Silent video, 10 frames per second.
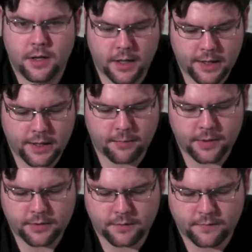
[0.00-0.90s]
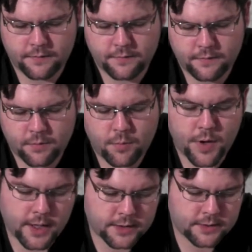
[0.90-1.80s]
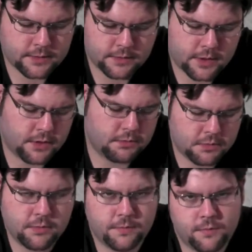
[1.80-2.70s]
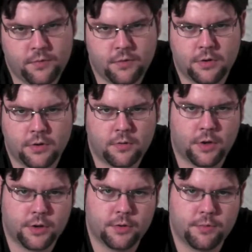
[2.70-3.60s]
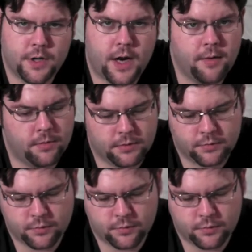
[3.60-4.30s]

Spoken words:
a little bit of practice and you're going to be able